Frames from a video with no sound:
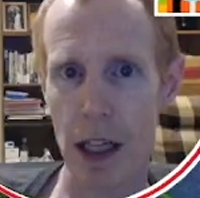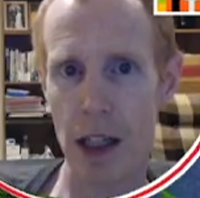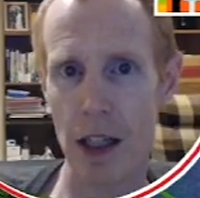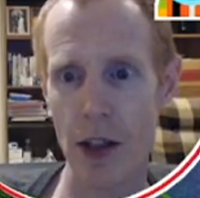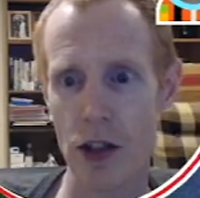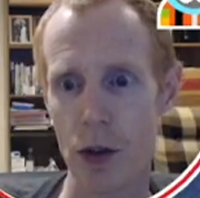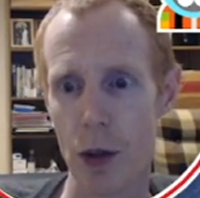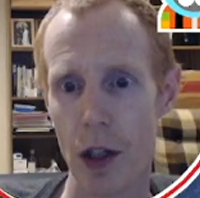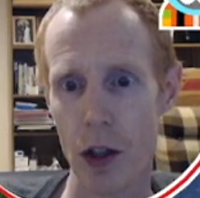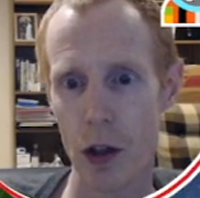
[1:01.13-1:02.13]

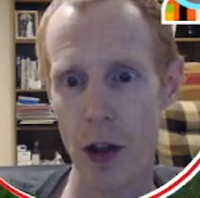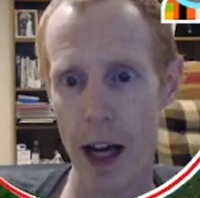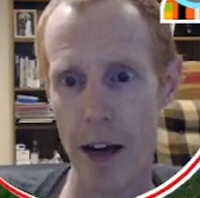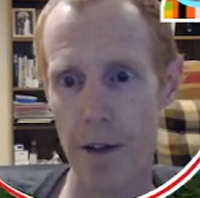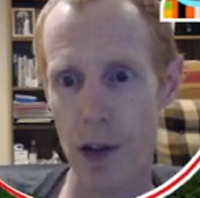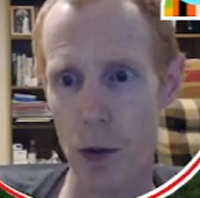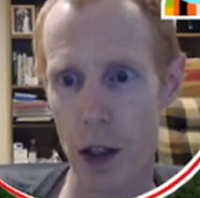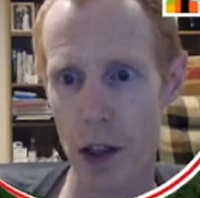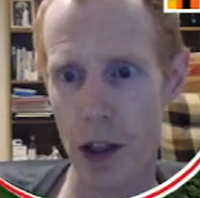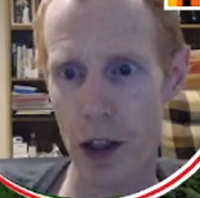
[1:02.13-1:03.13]
Industrial Craft,
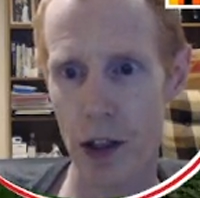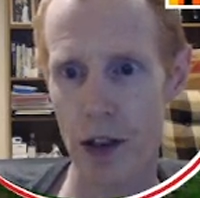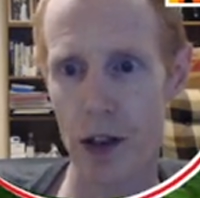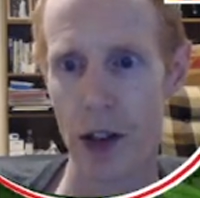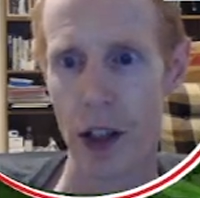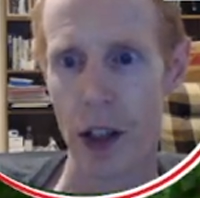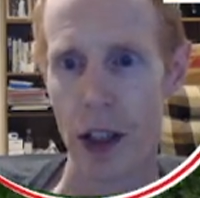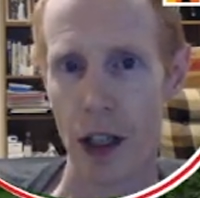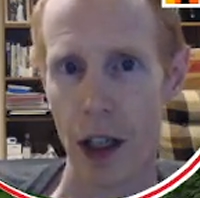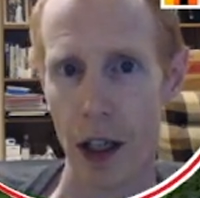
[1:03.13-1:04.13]
which is
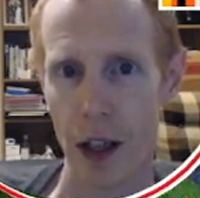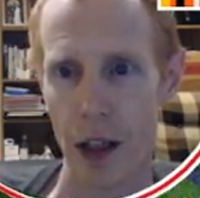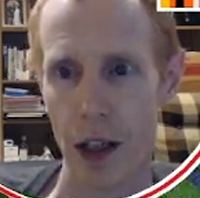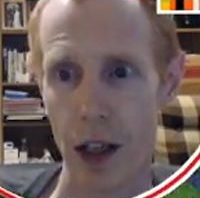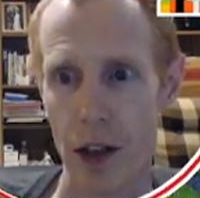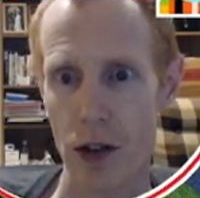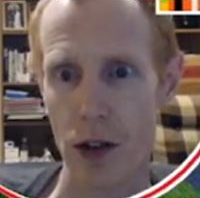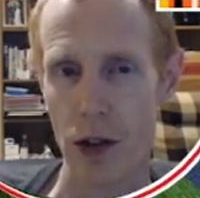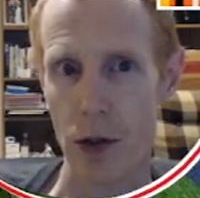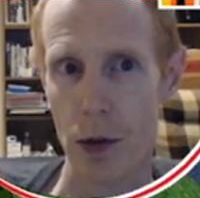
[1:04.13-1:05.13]
the
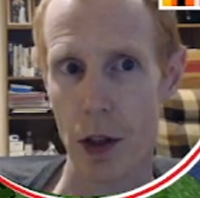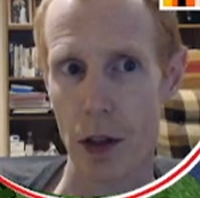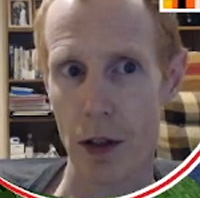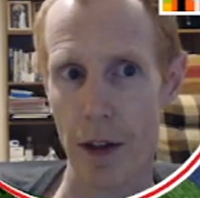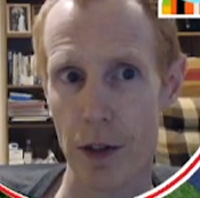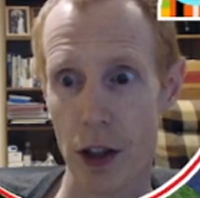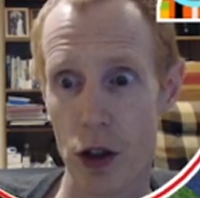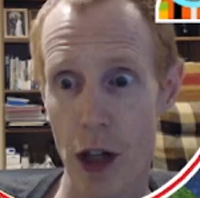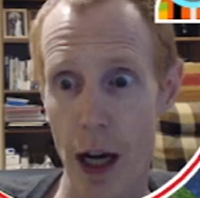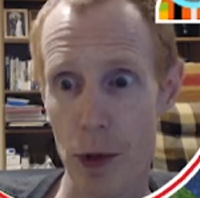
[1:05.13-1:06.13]
Industrial Craft
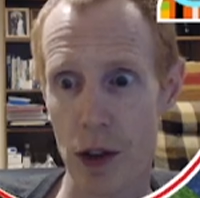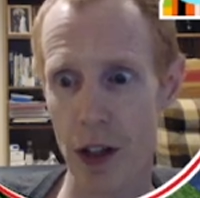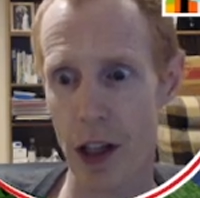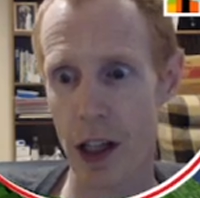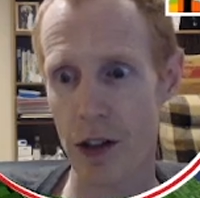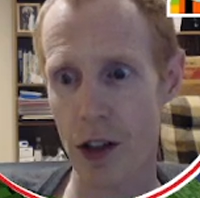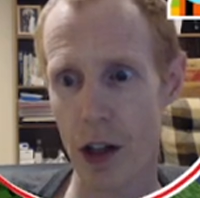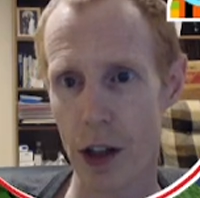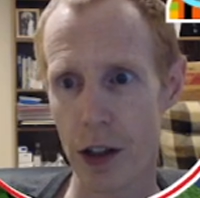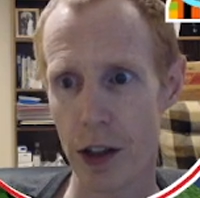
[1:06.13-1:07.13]
Contraptions, I think it's
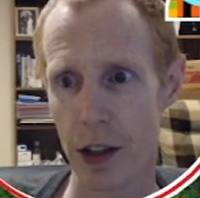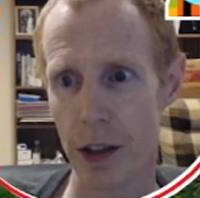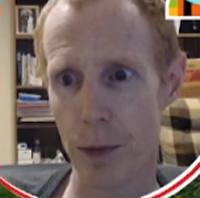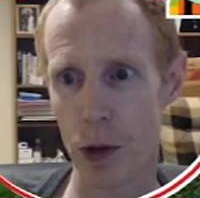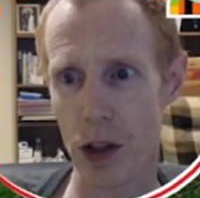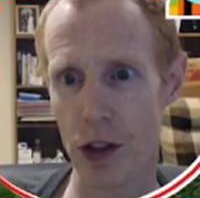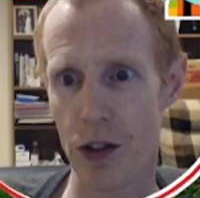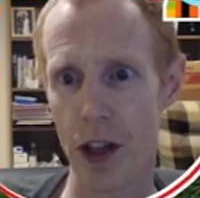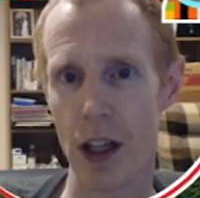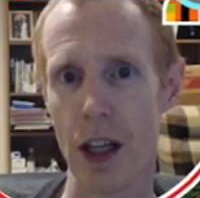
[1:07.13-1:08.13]
called, and which
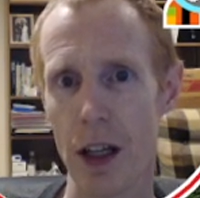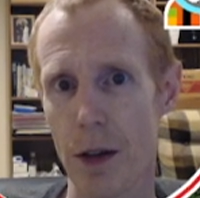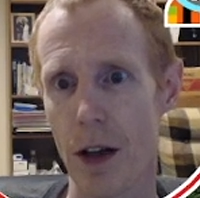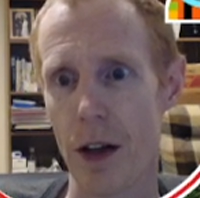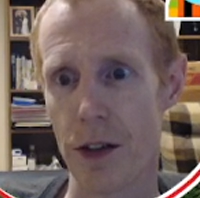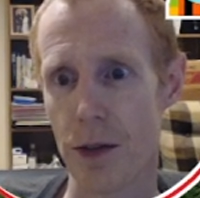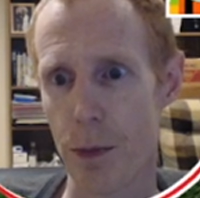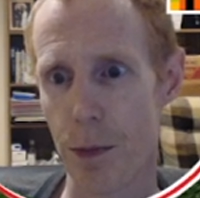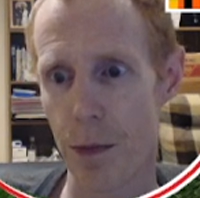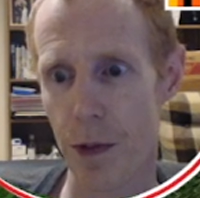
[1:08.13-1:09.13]
is the
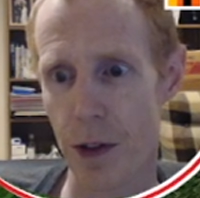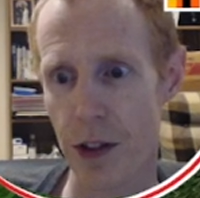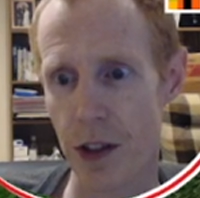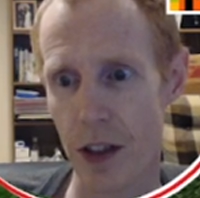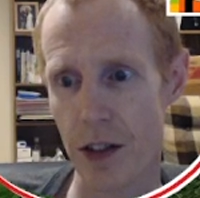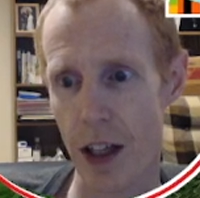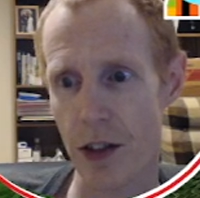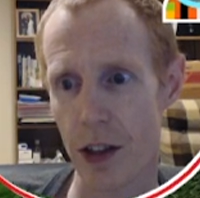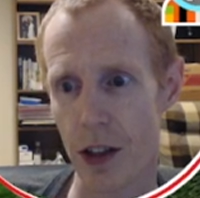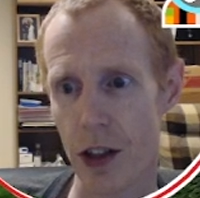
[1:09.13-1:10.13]

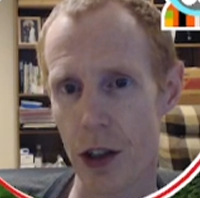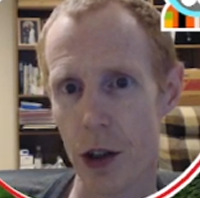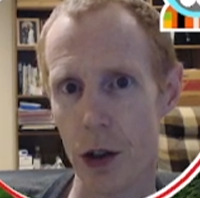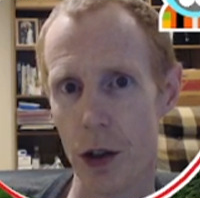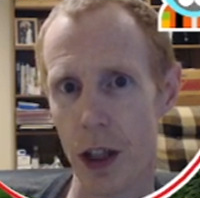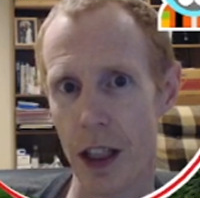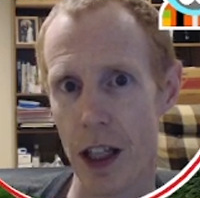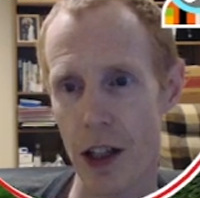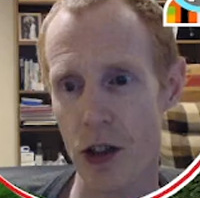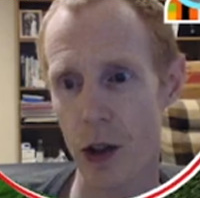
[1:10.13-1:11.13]
successor to
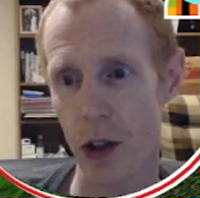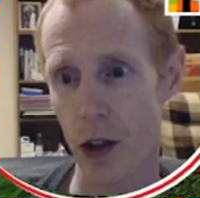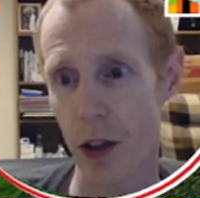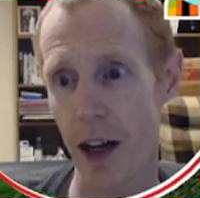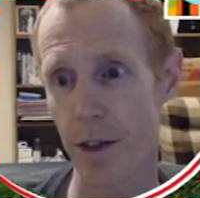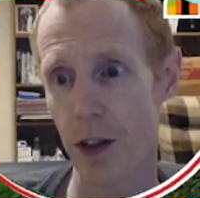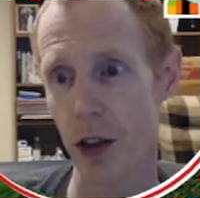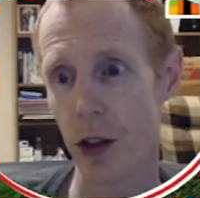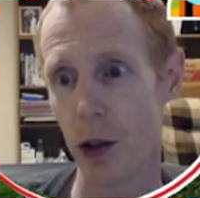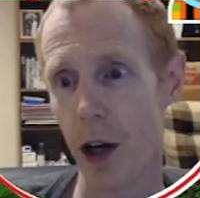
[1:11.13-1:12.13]
Industrial Craft
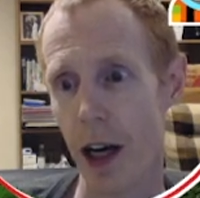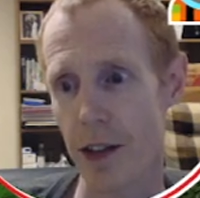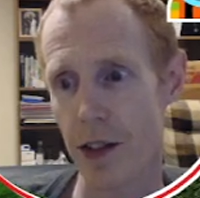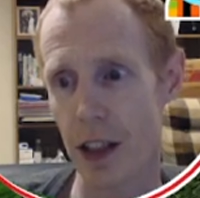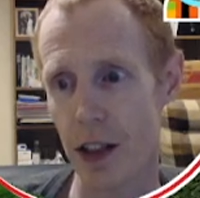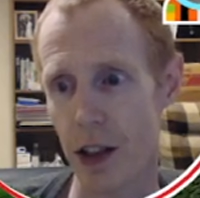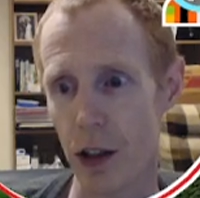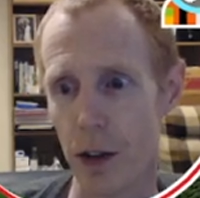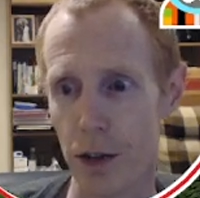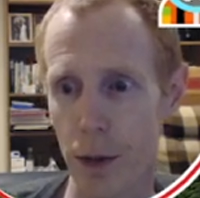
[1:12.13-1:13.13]
2
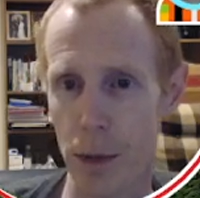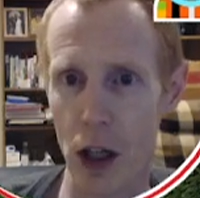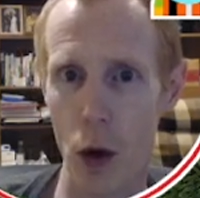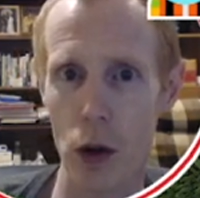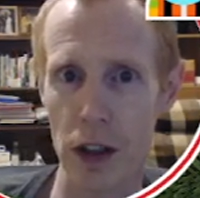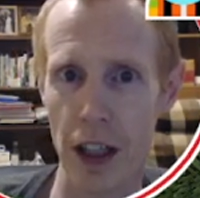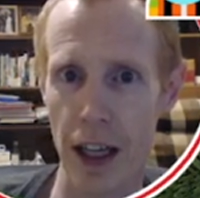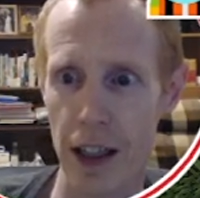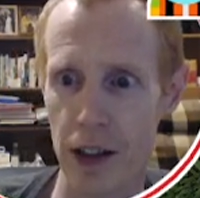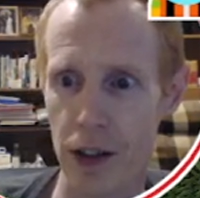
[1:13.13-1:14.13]
IC2 from the old
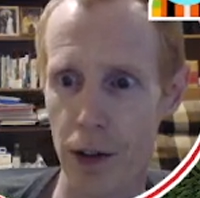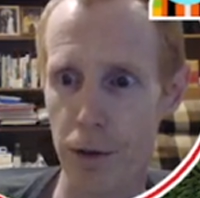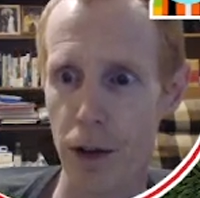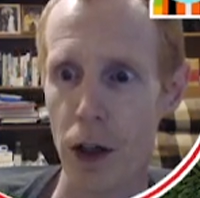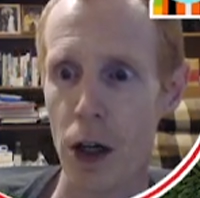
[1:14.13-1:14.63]
days of